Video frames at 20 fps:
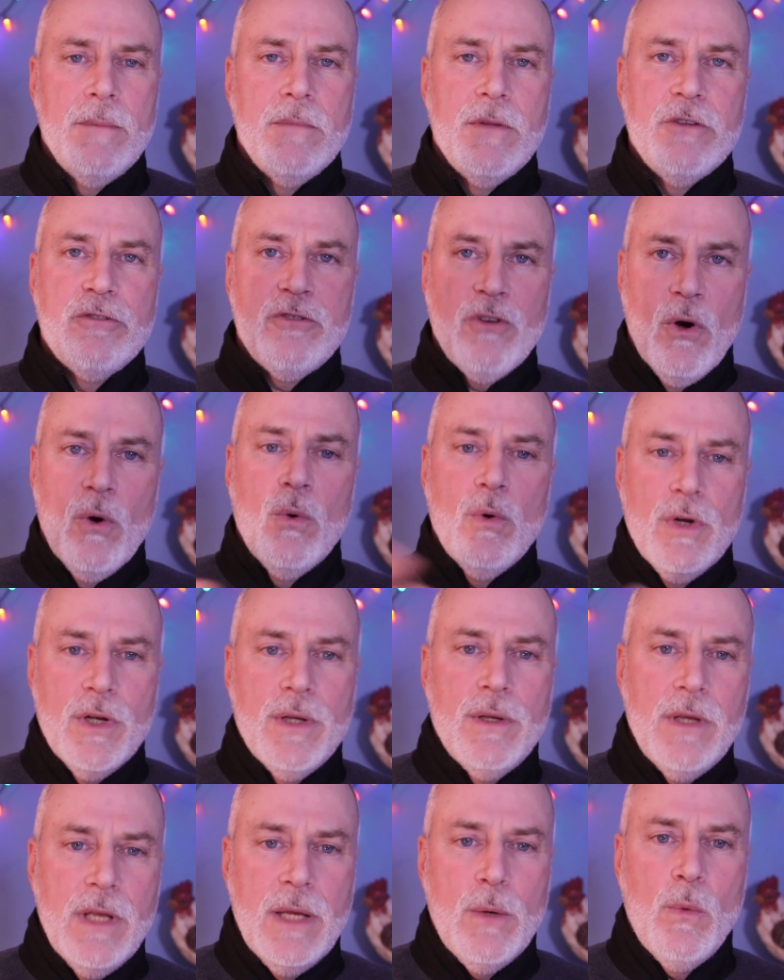So
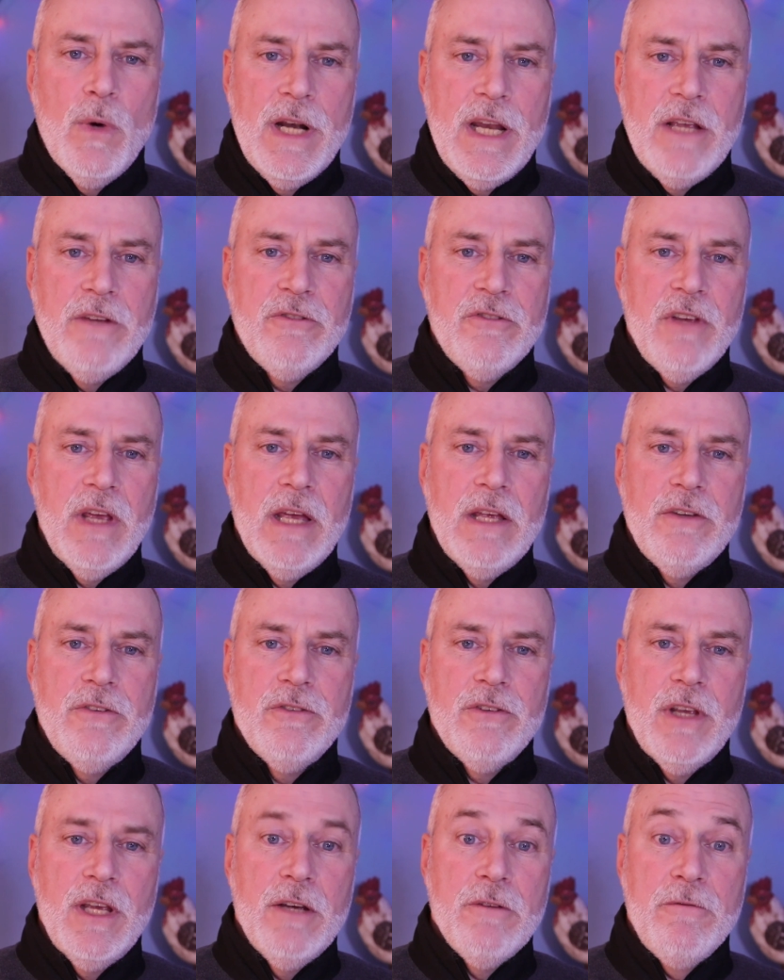when he
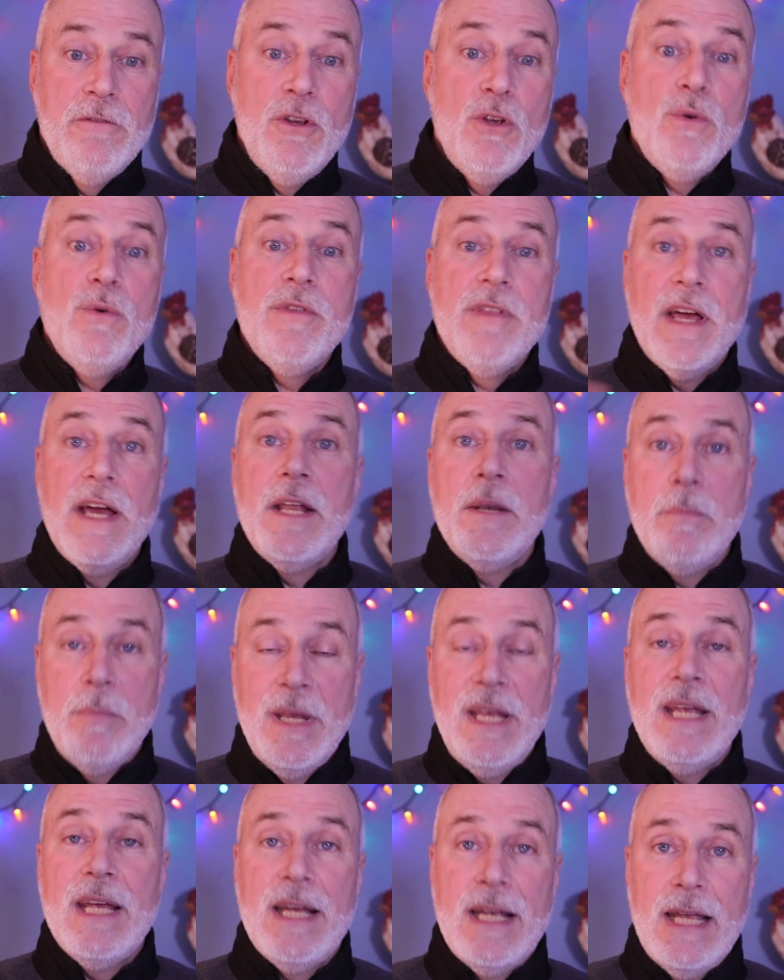says, if you then
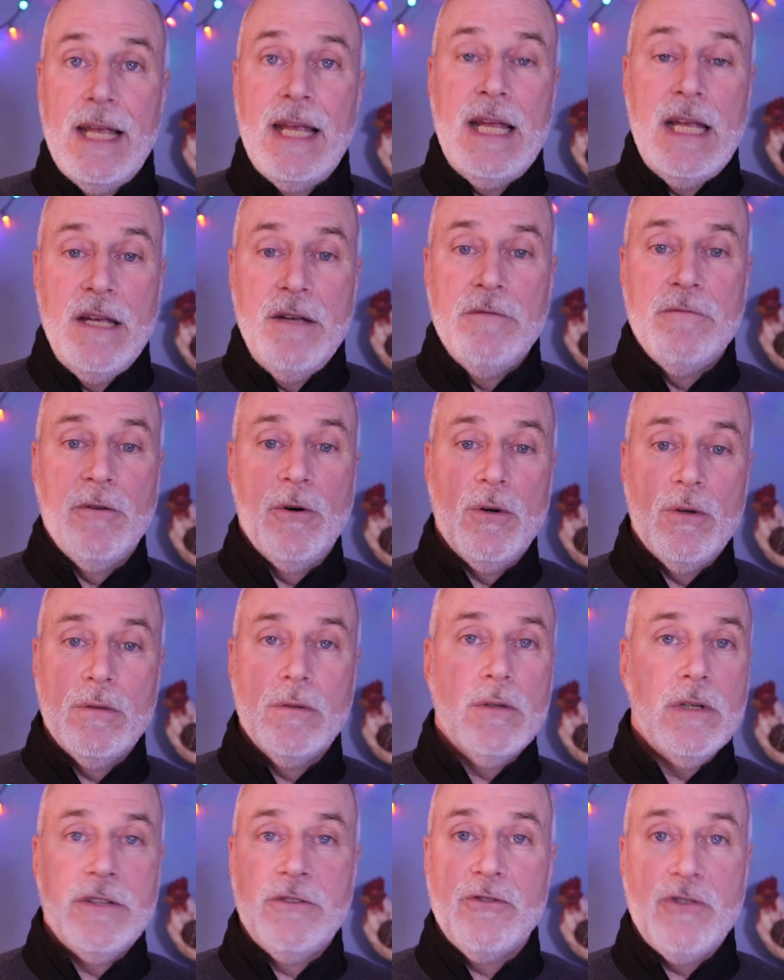being evil,
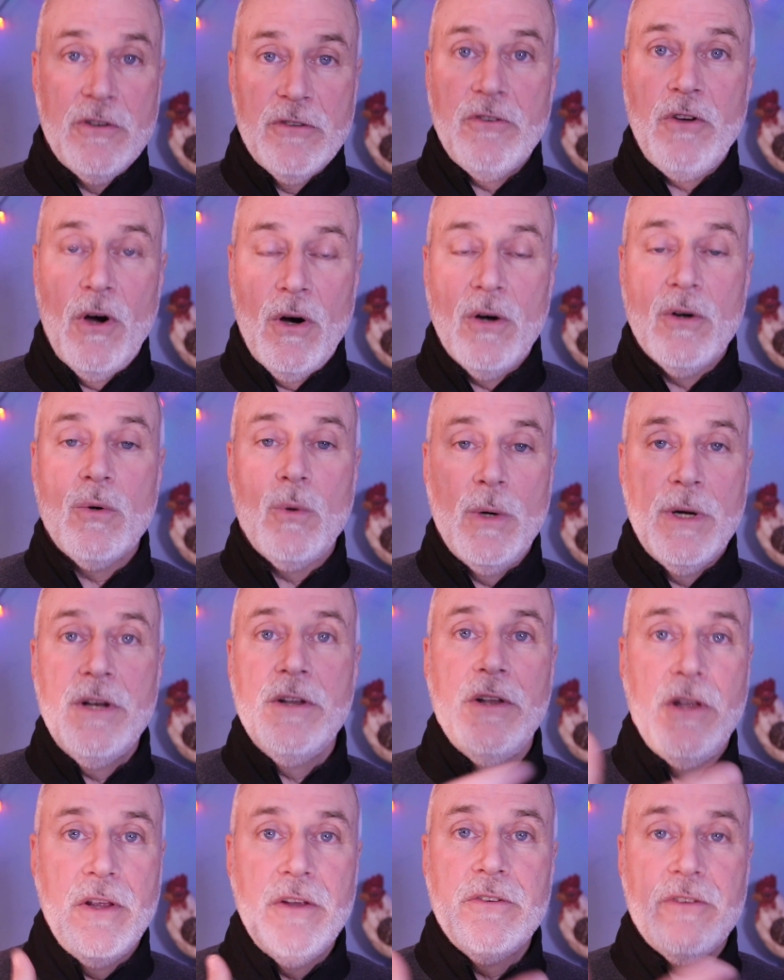let's just call it what
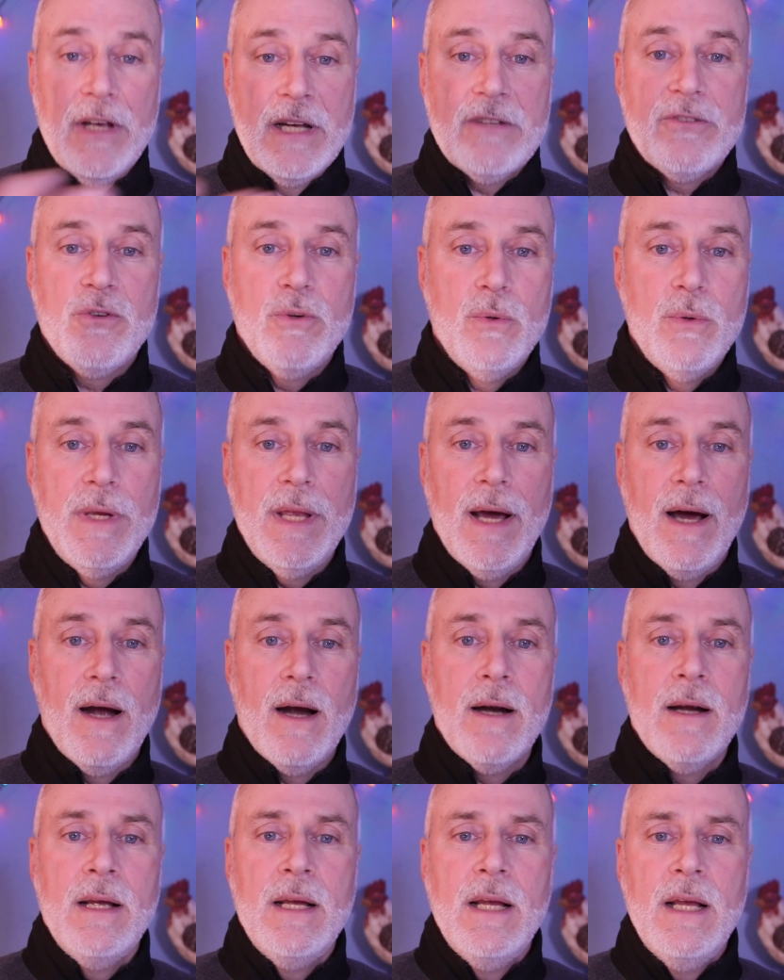it is, that's who we
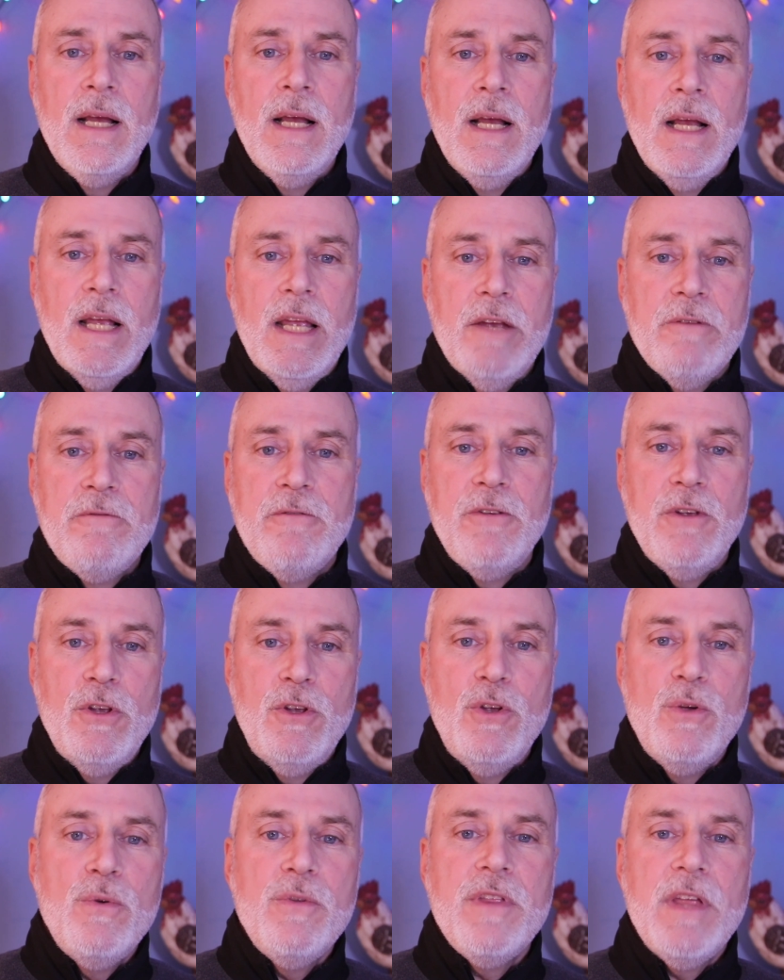are. If
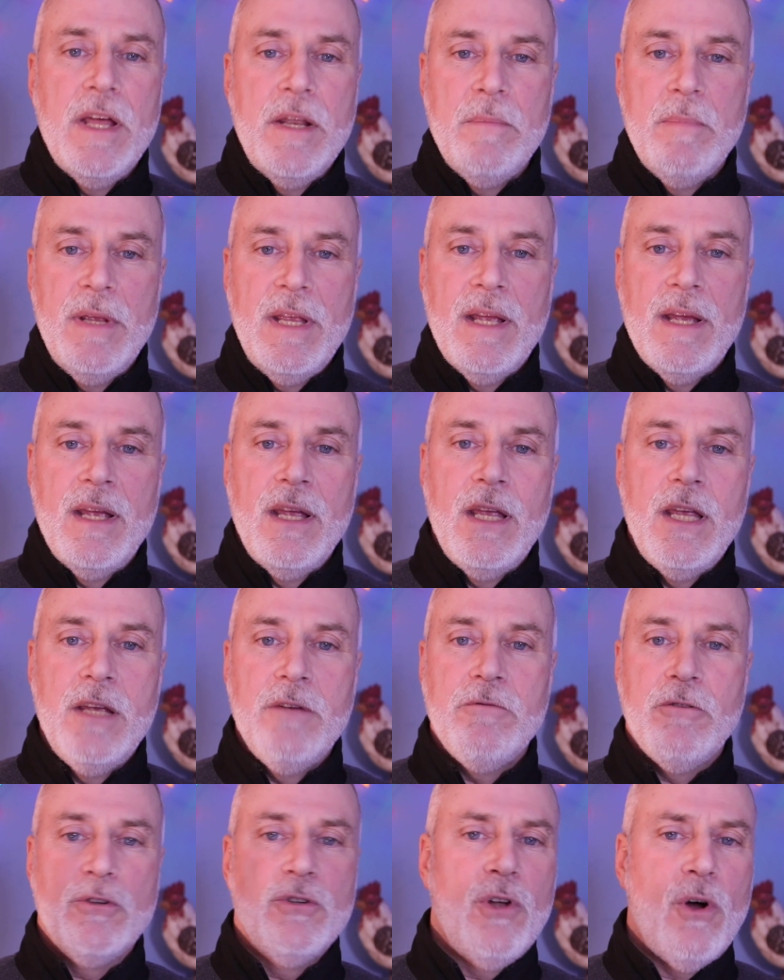you then being
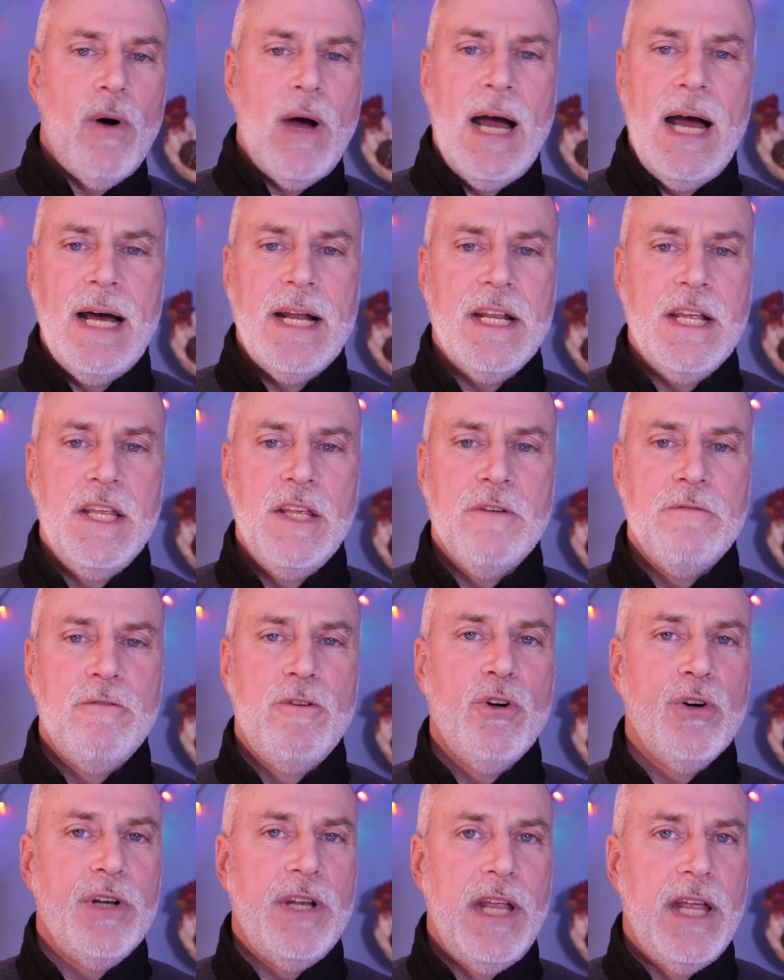evil know how to give
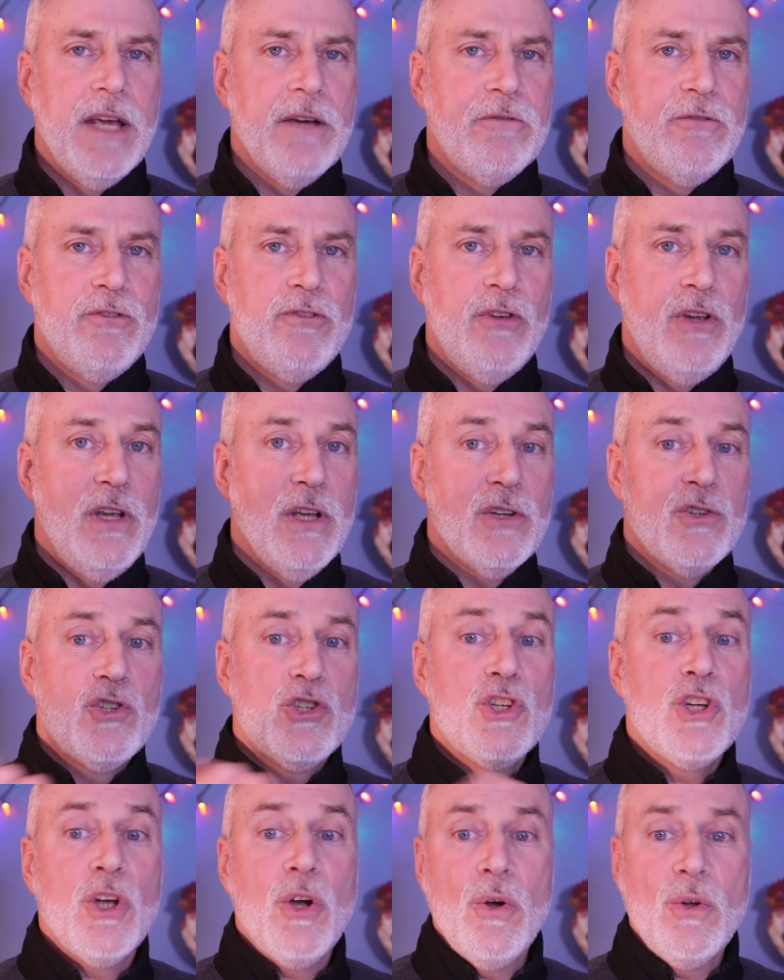good gifts to your
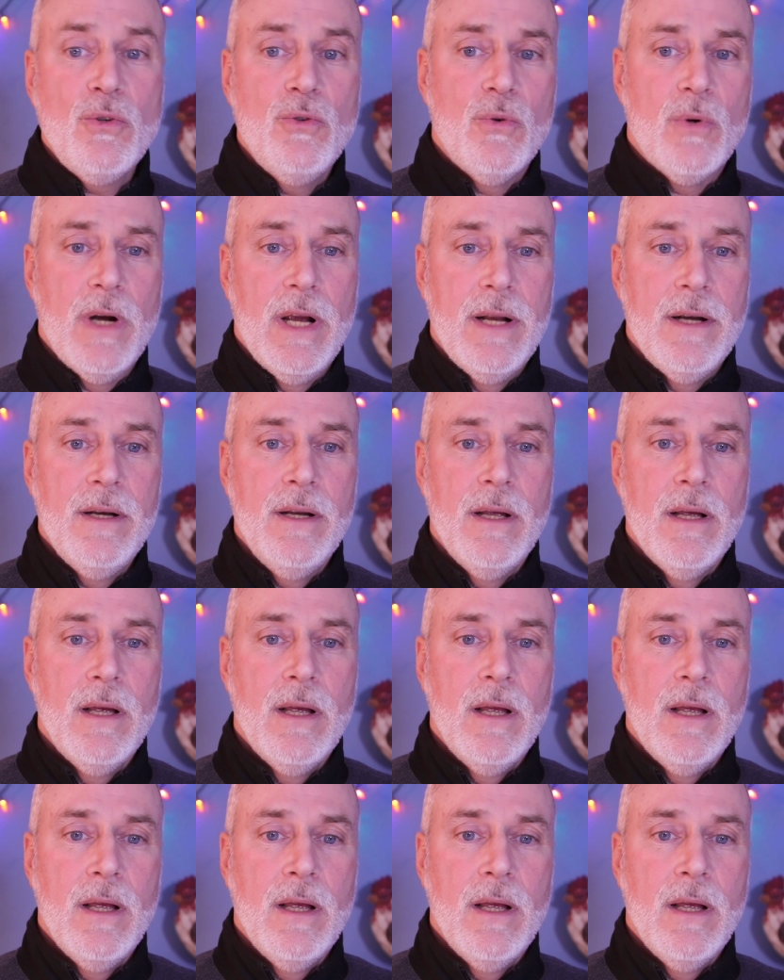children,